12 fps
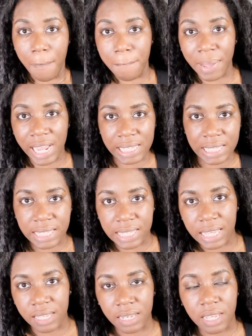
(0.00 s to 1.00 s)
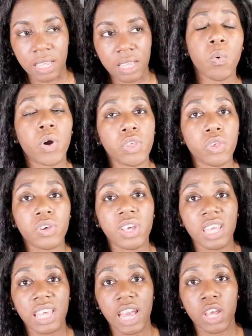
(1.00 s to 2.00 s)
balance it, but you
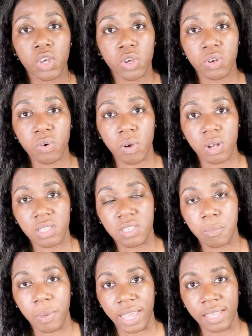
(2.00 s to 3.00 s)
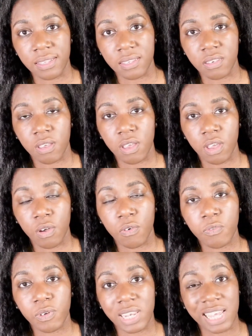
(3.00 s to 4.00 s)
can get good quality paints
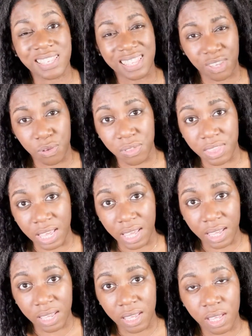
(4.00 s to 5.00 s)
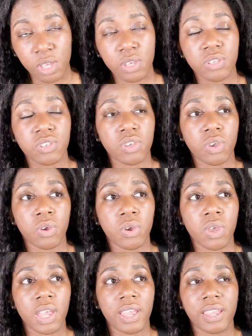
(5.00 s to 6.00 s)
for less than you think. So
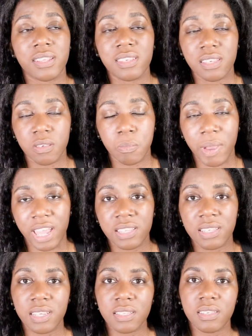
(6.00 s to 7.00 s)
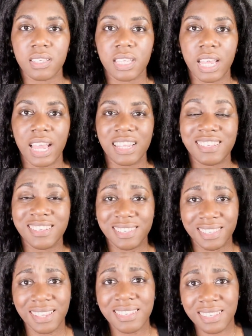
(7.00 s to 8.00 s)
it is better to get
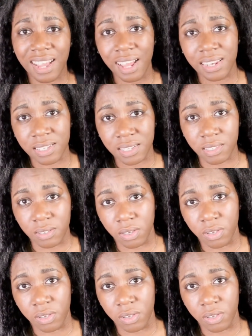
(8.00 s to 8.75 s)
6 colors